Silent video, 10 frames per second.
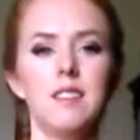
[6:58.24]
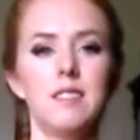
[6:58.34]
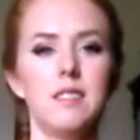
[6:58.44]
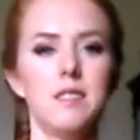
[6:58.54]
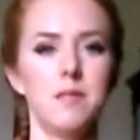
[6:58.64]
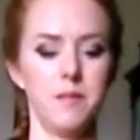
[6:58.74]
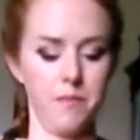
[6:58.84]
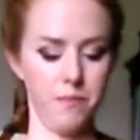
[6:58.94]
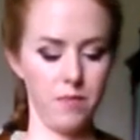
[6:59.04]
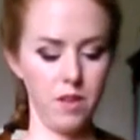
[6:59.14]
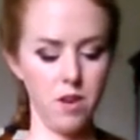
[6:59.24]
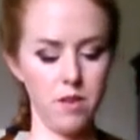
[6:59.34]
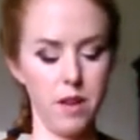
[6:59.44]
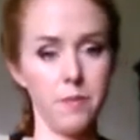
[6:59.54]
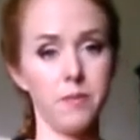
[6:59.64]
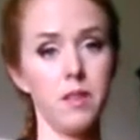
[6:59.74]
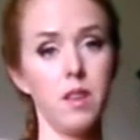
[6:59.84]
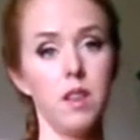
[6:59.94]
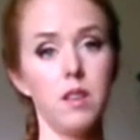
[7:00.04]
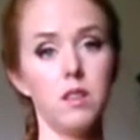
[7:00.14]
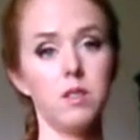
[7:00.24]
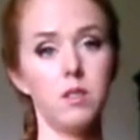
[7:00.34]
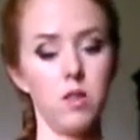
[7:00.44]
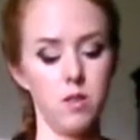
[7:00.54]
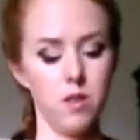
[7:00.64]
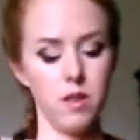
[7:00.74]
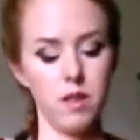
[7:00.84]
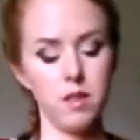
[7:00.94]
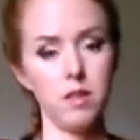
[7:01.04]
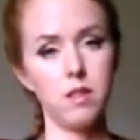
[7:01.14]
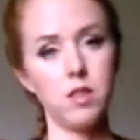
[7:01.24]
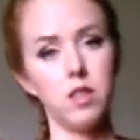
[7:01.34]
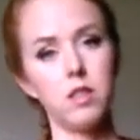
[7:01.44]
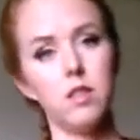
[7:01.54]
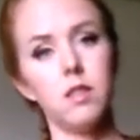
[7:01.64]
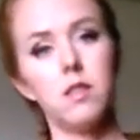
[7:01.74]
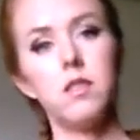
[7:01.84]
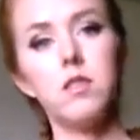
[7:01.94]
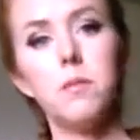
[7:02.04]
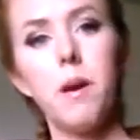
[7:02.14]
So, okay. So you this is your this is your